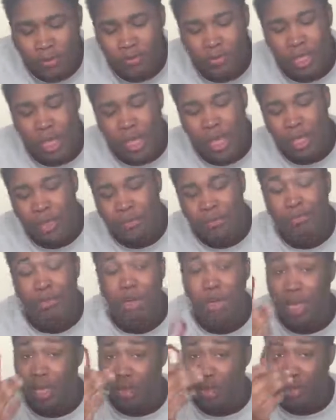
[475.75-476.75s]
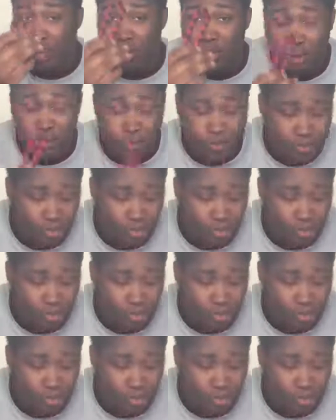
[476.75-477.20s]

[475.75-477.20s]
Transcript: Yeah, but that is cool.